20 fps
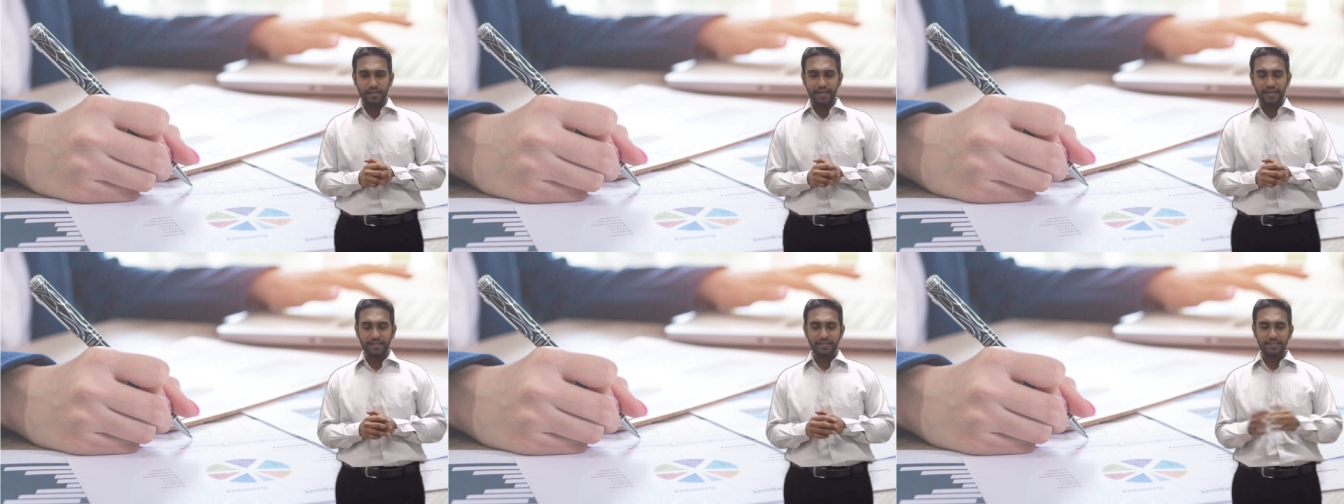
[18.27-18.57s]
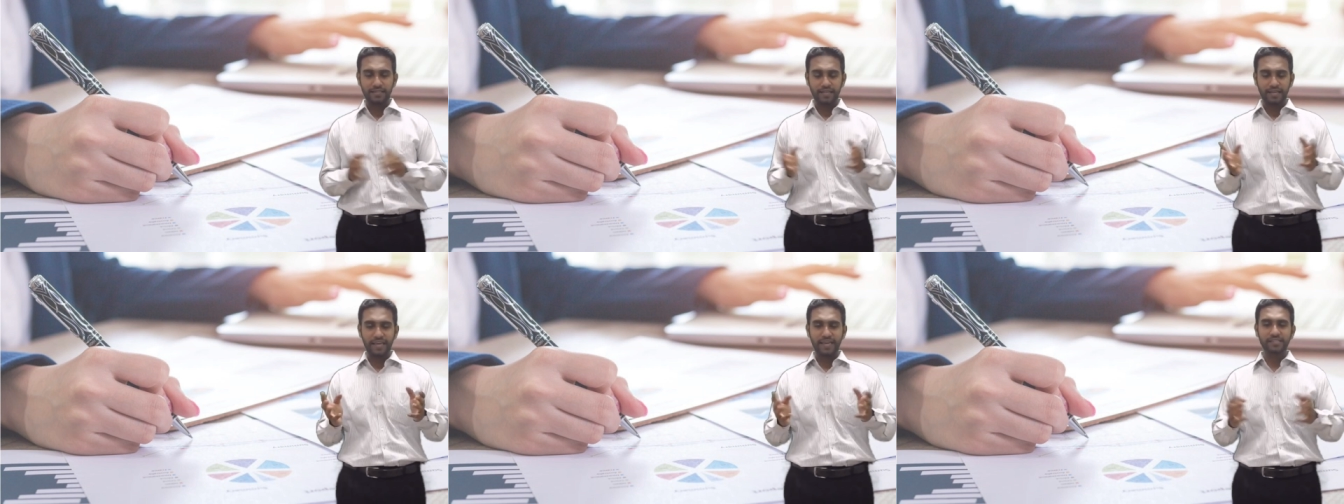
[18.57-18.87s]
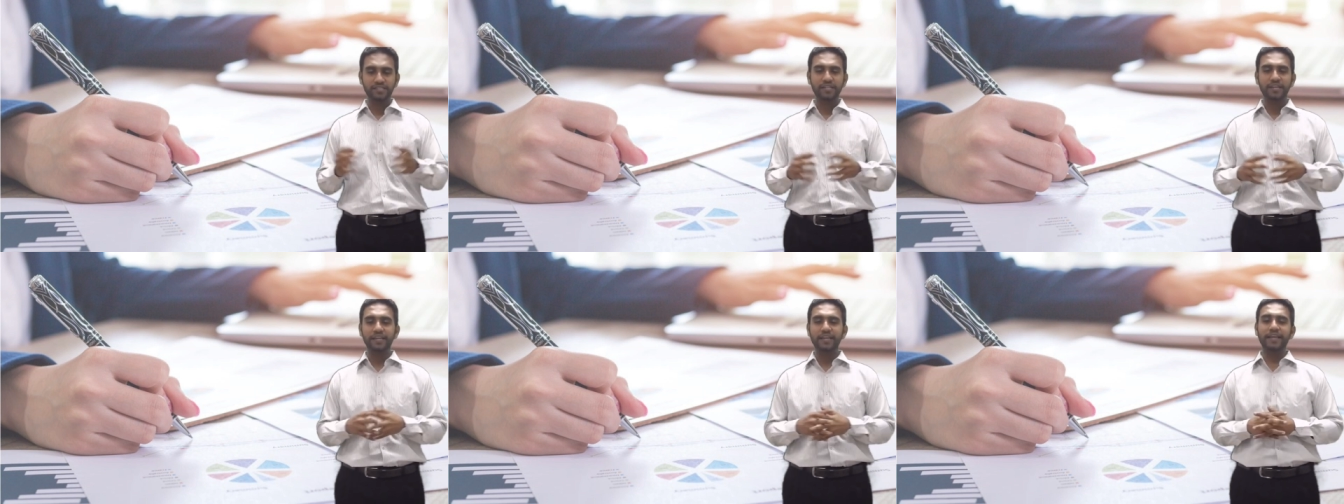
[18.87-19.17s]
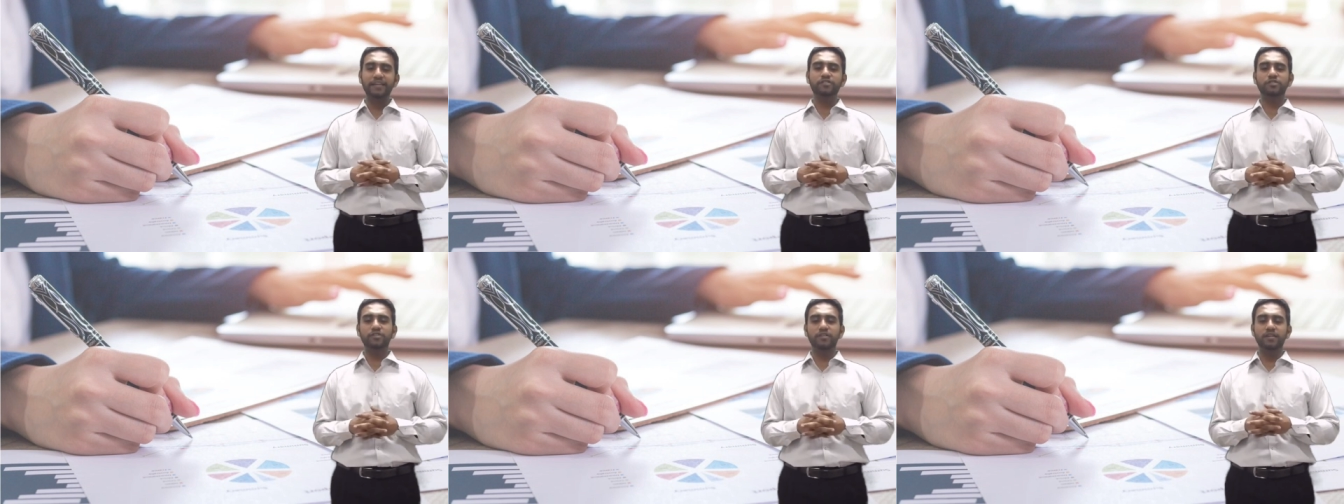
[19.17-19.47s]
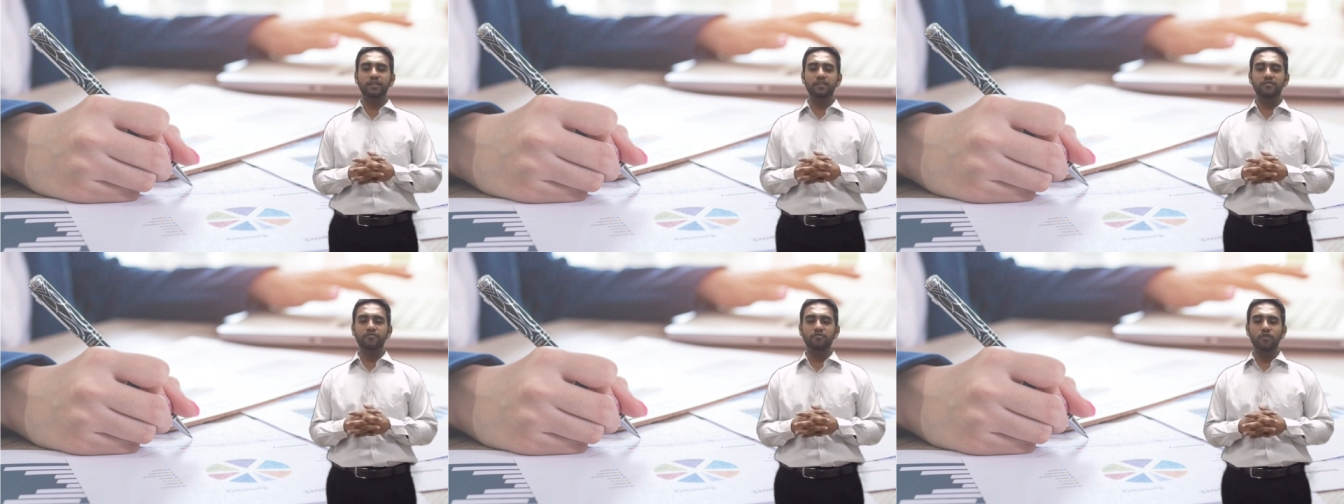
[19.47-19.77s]
and a case study
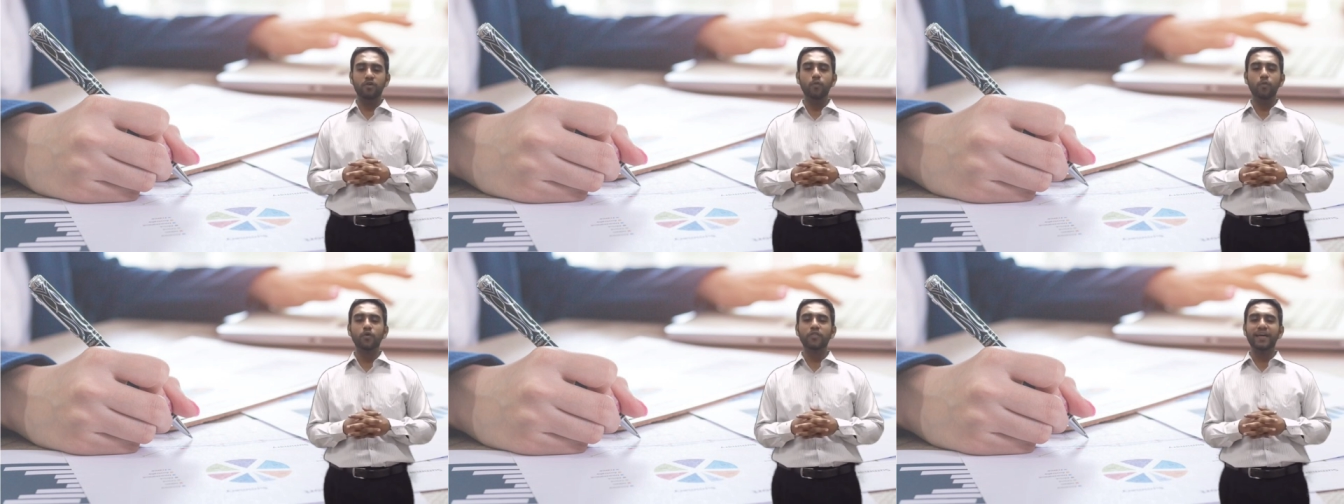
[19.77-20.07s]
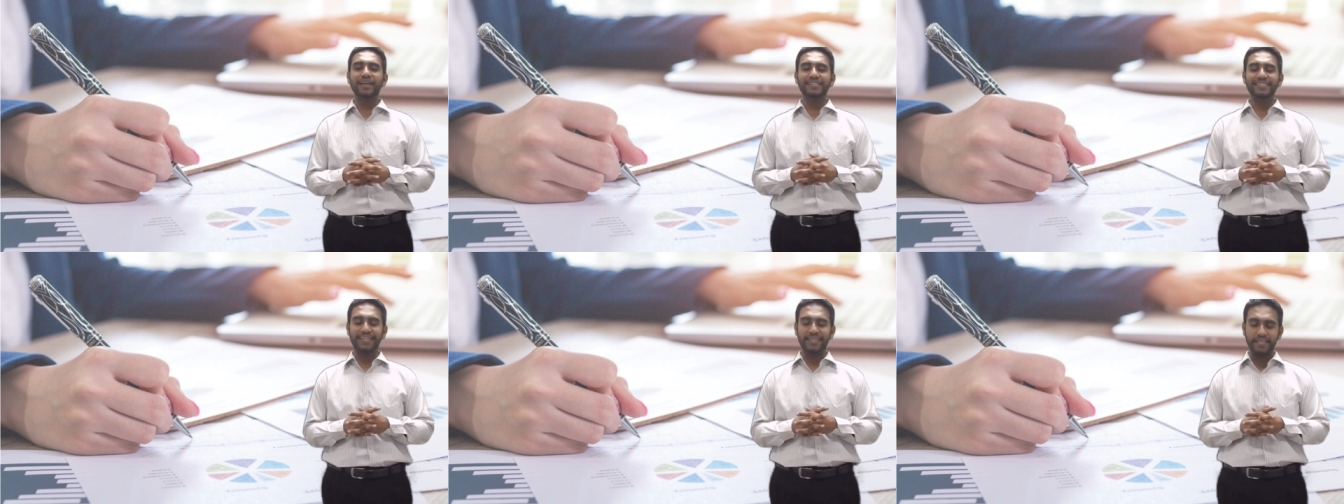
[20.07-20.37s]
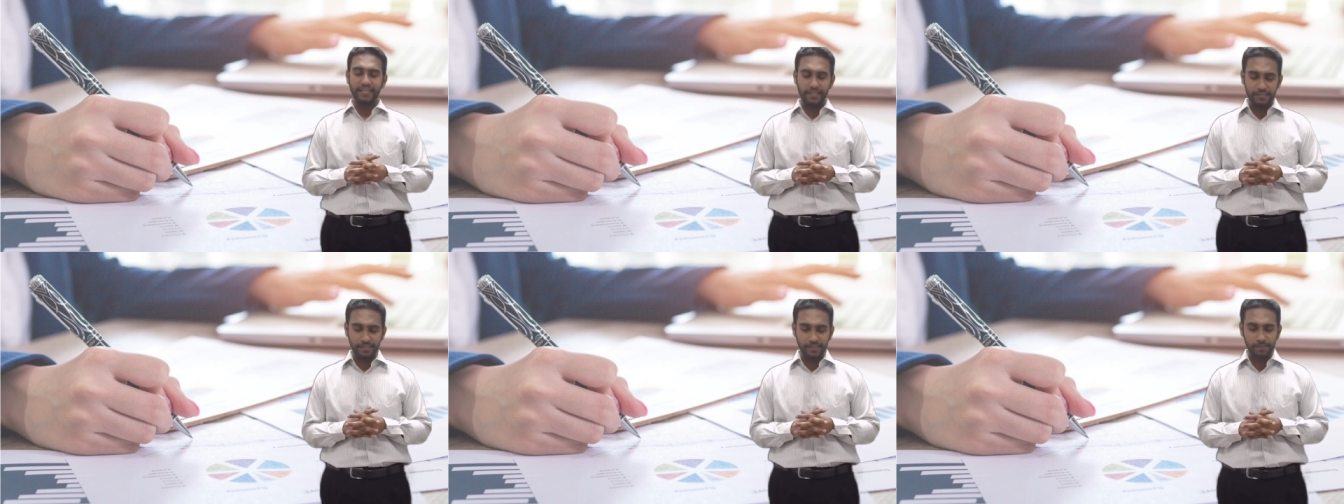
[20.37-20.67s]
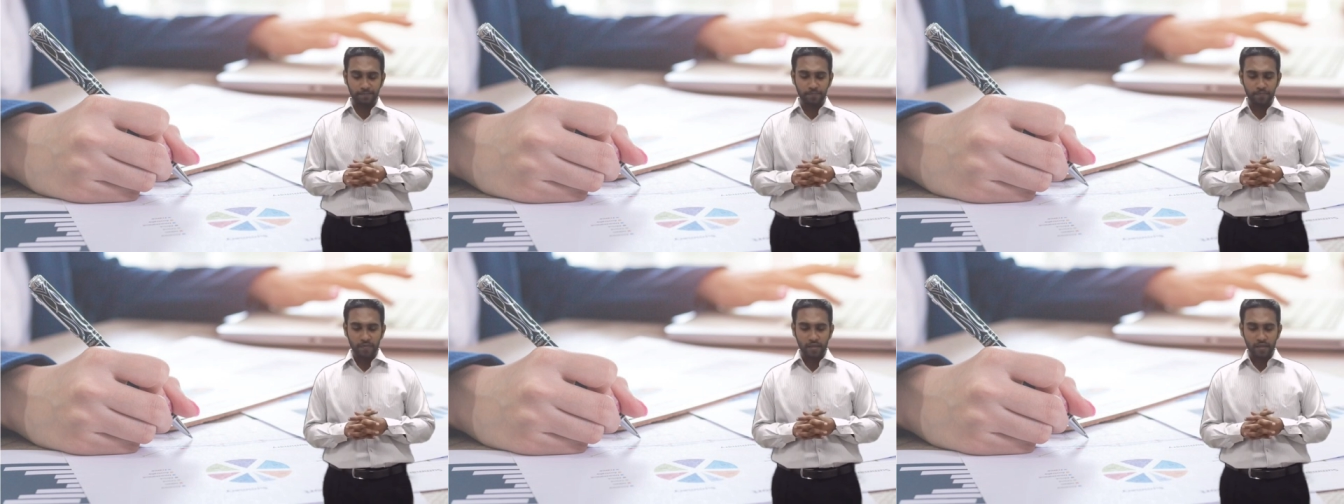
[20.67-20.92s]
lecturer for more than 10 years.